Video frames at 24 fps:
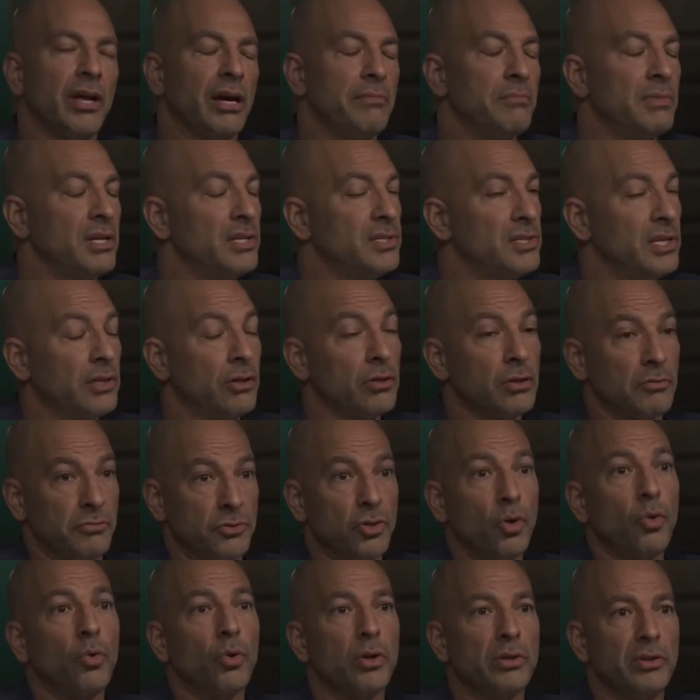That means he could have
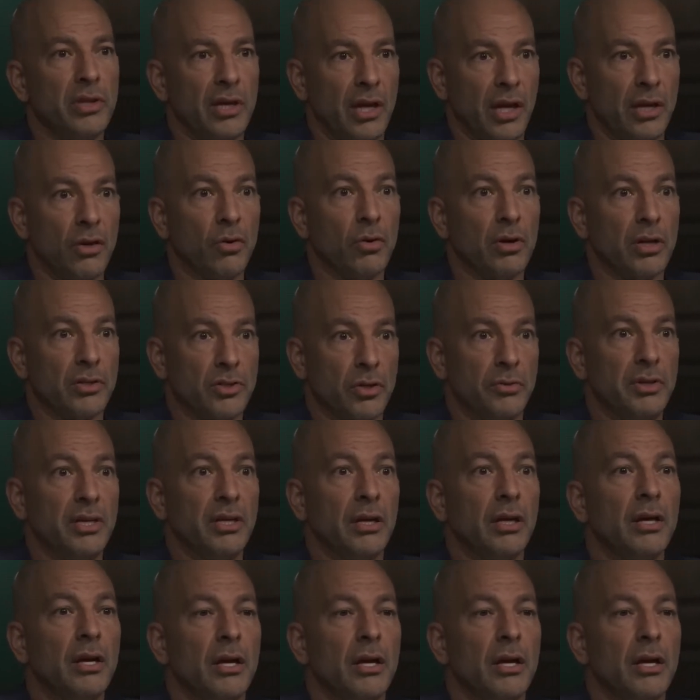torn the aorta. So